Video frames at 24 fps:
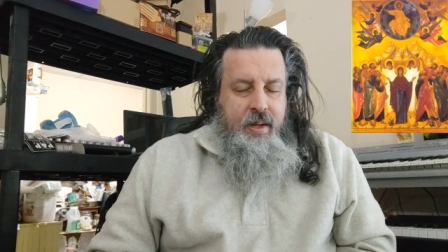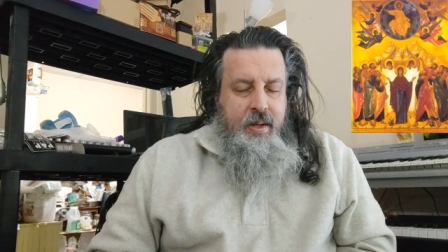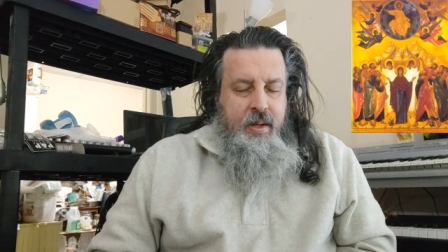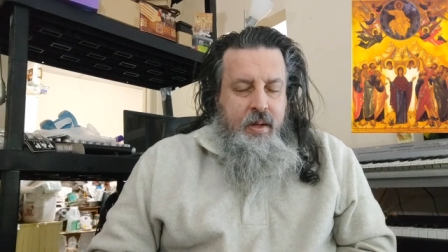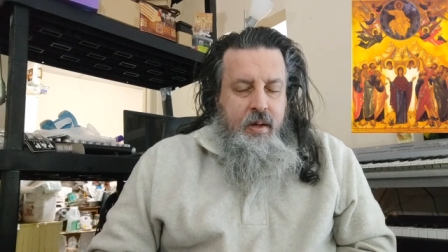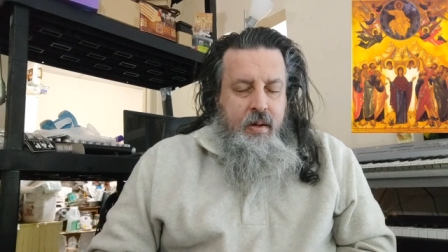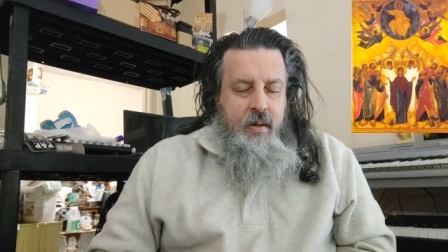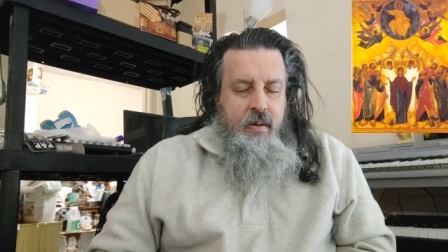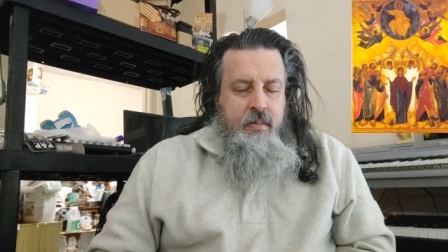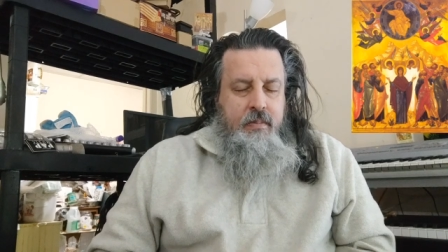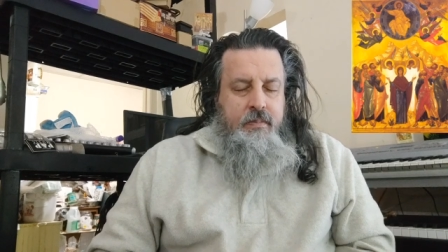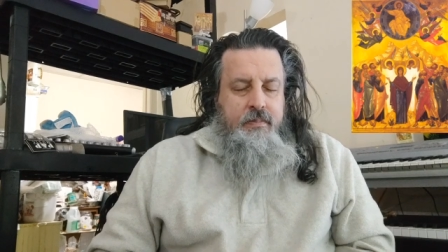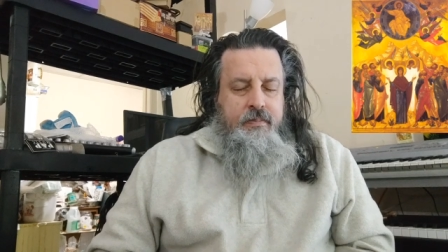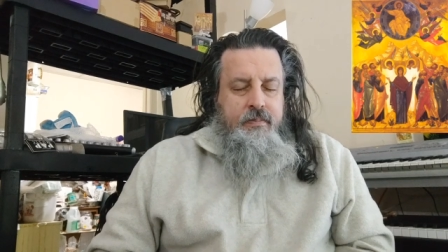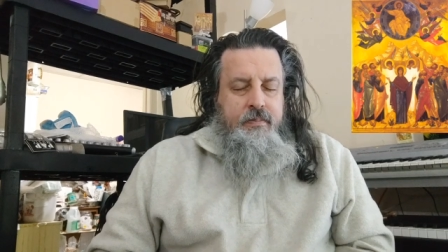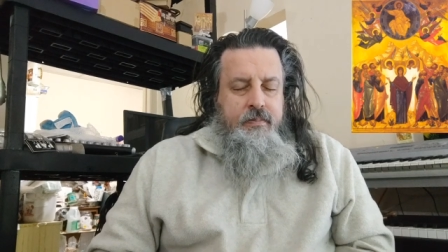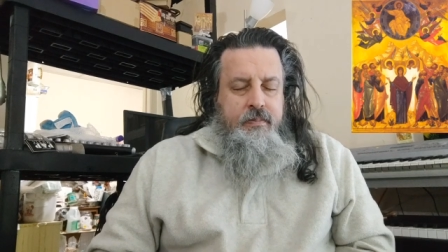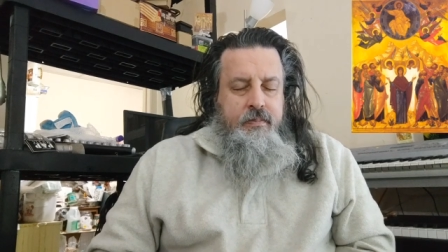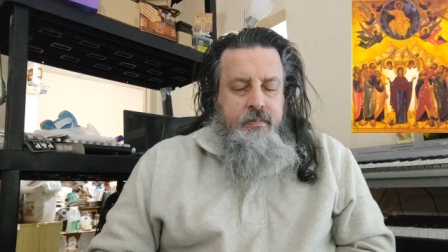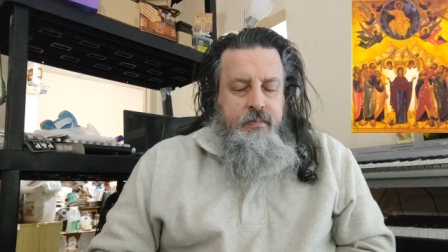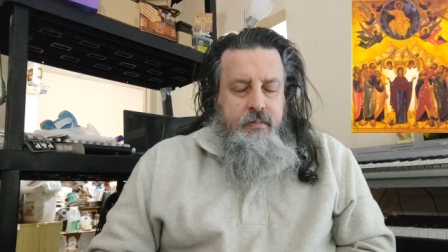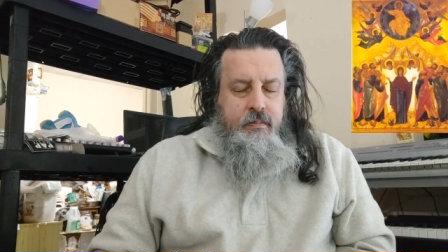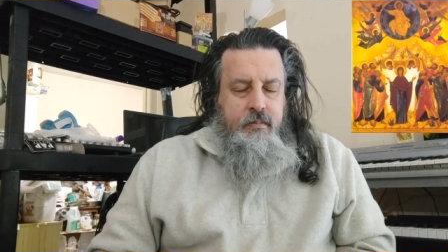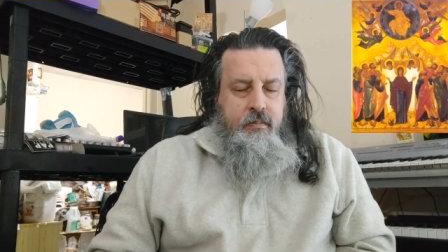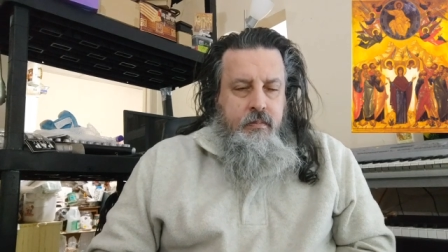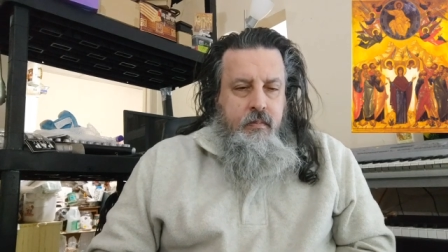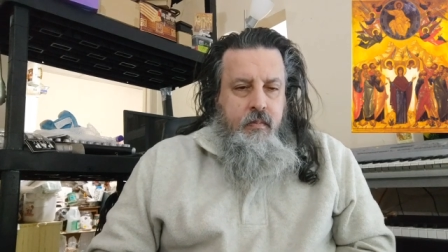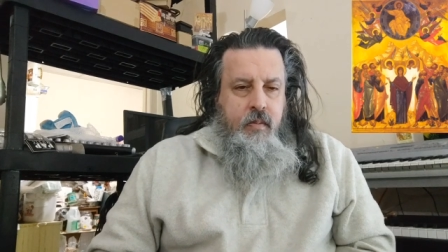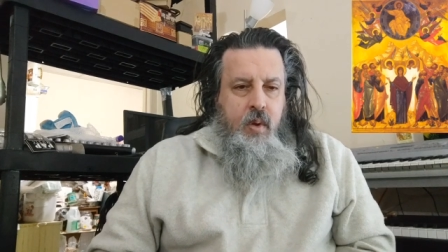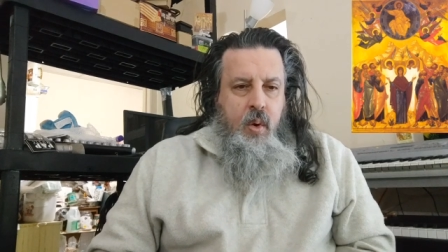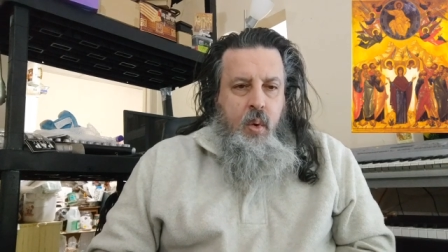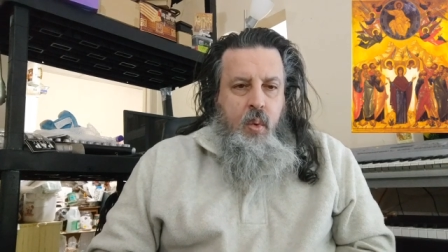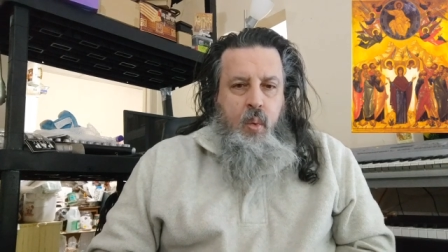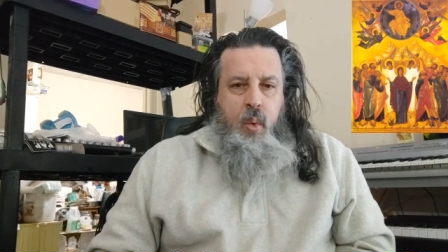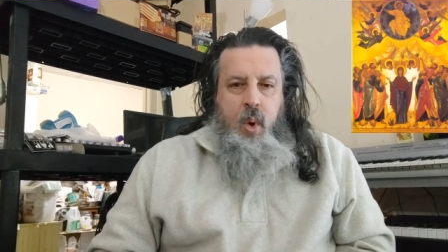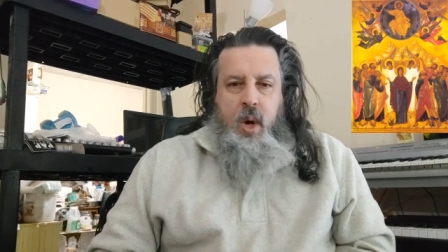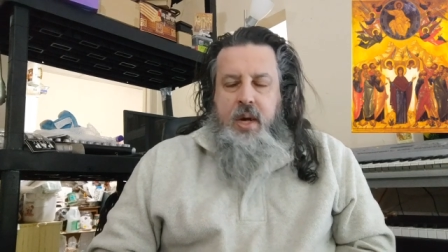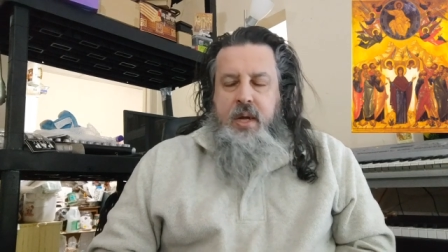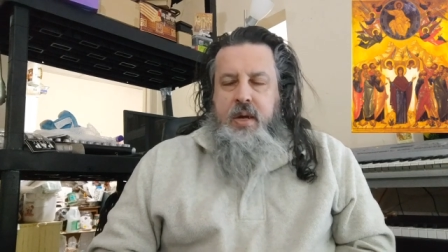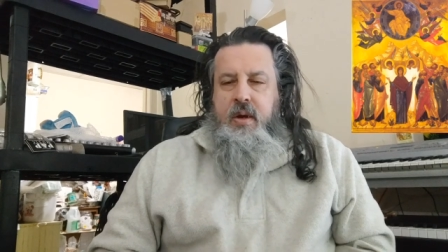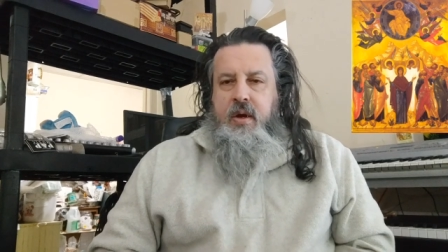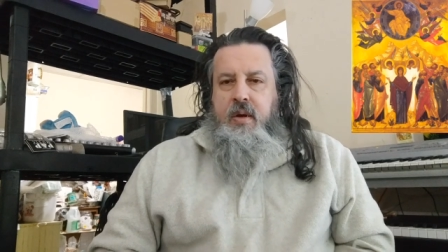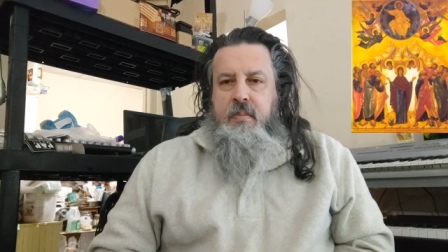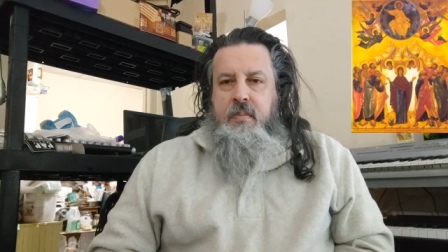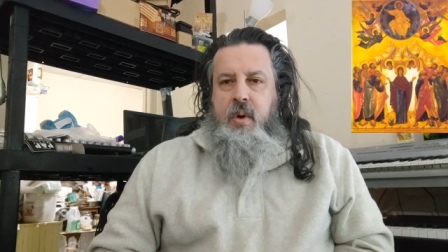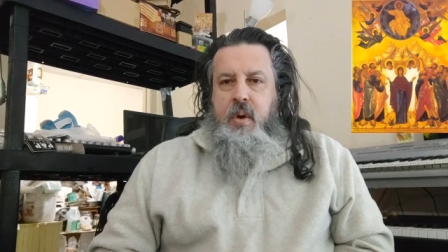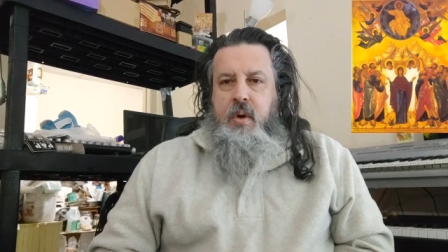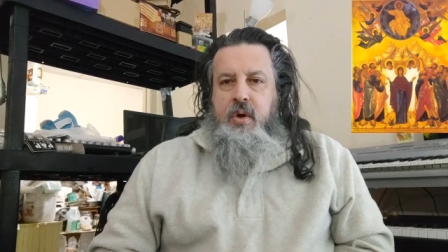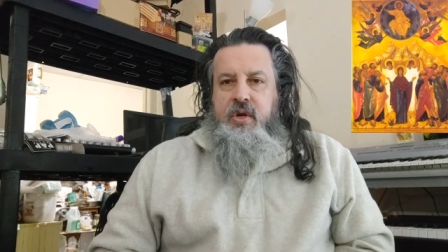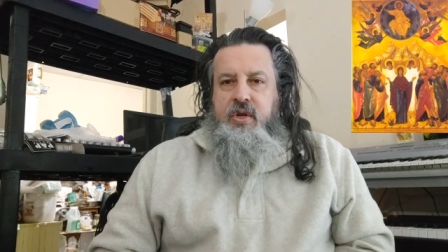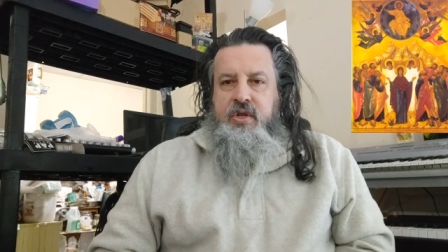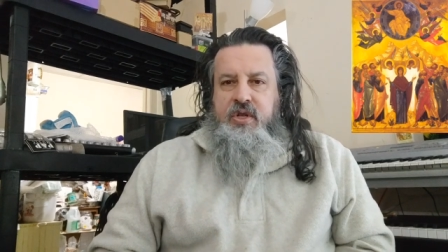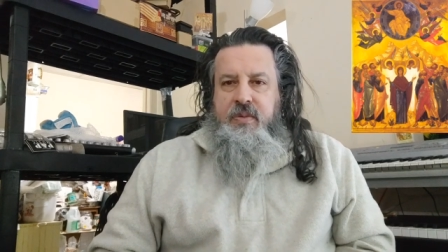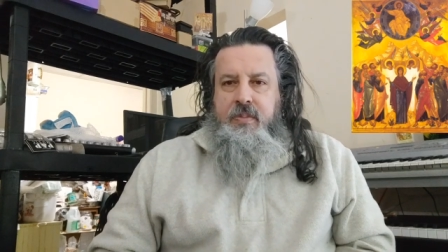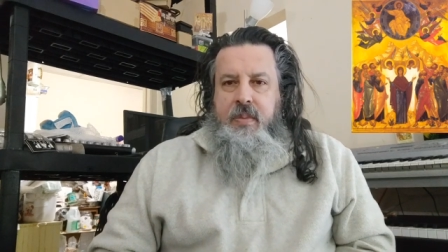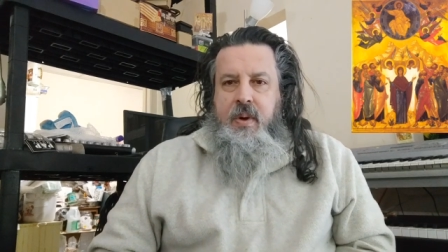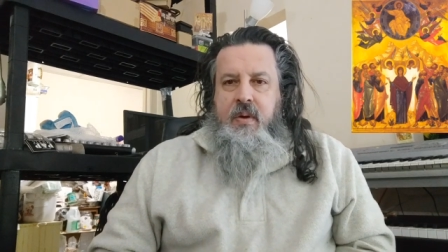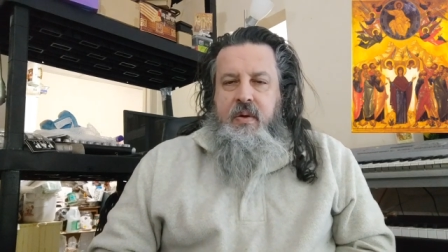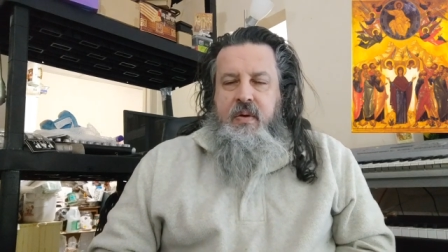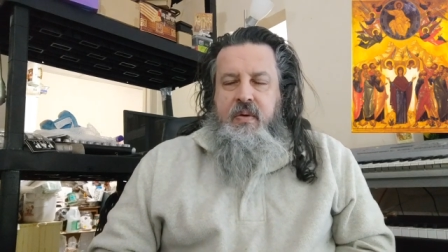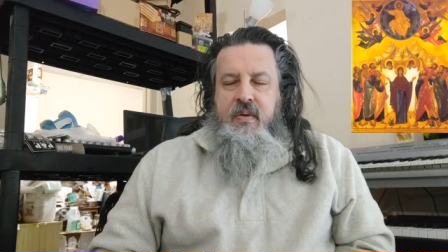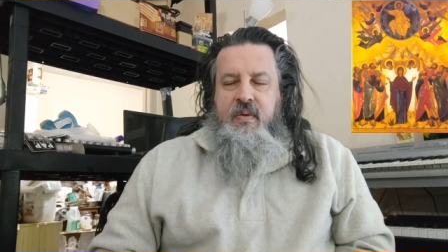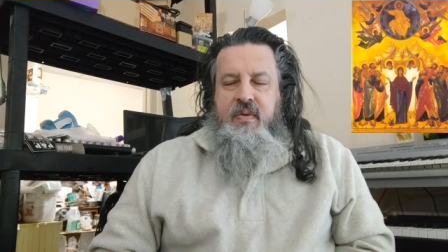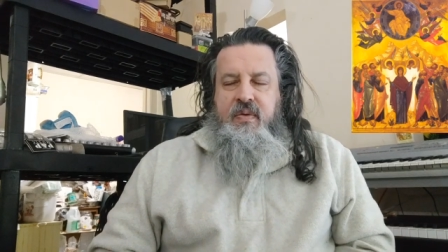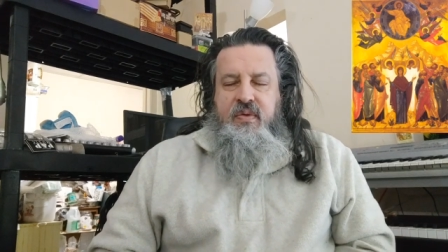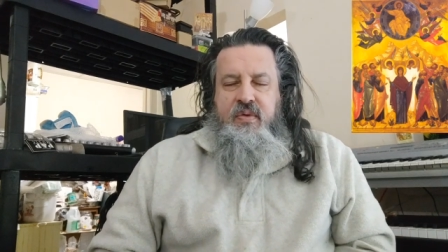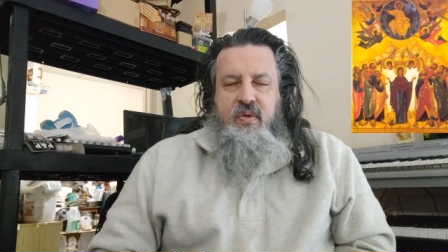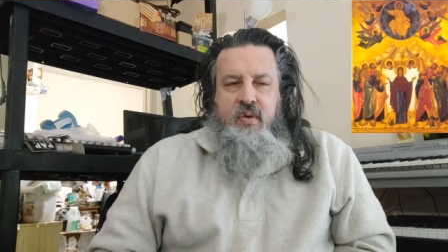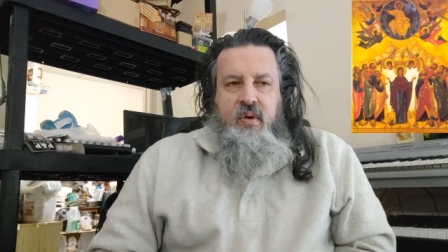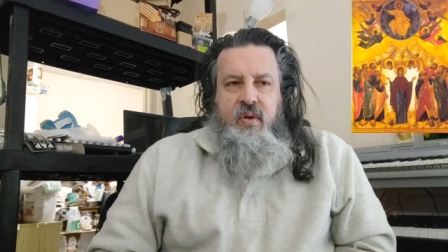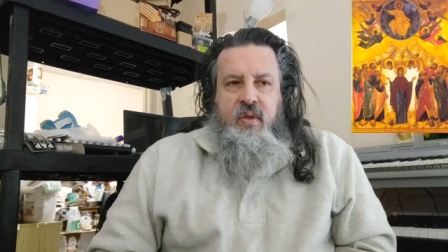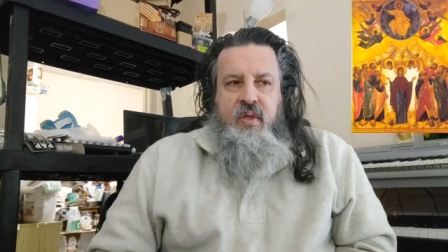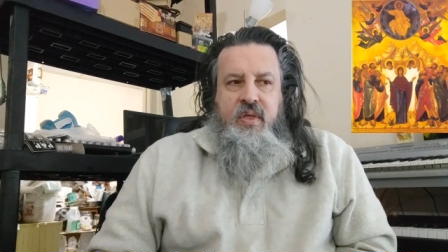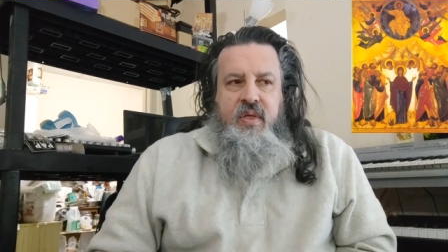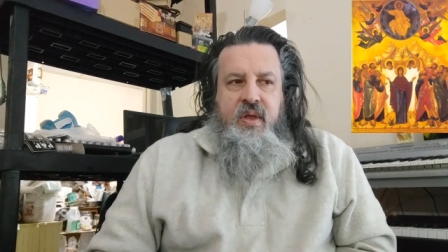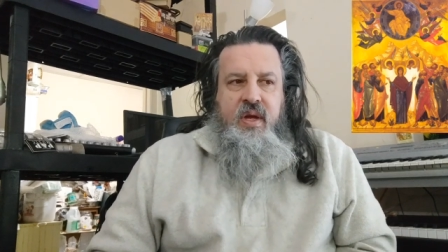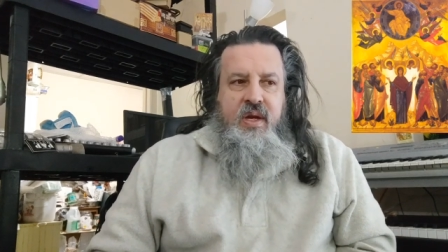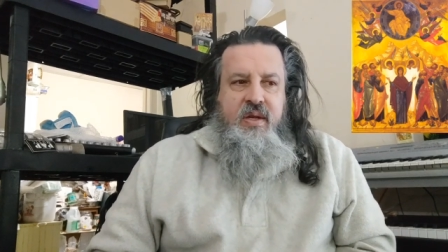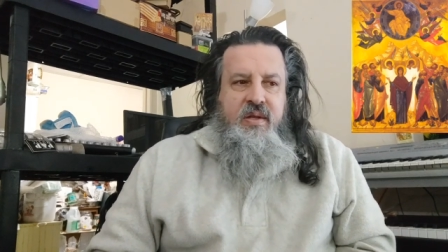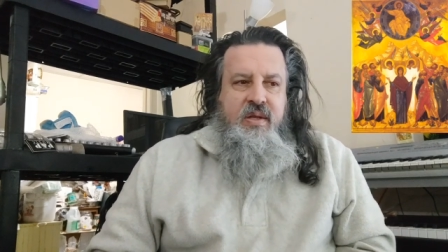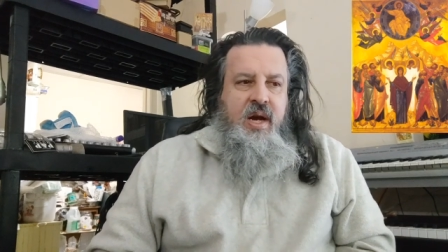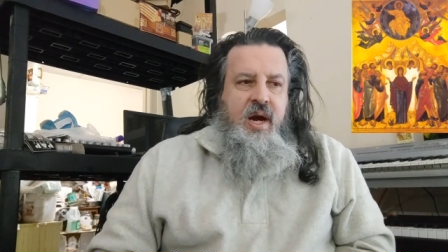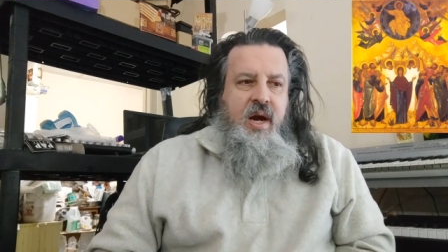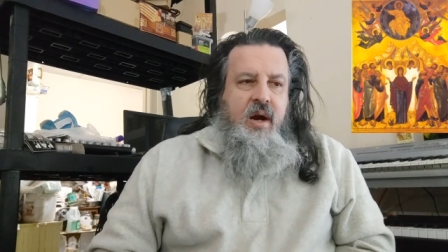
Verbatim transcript: You know, what are your emotions about certain things?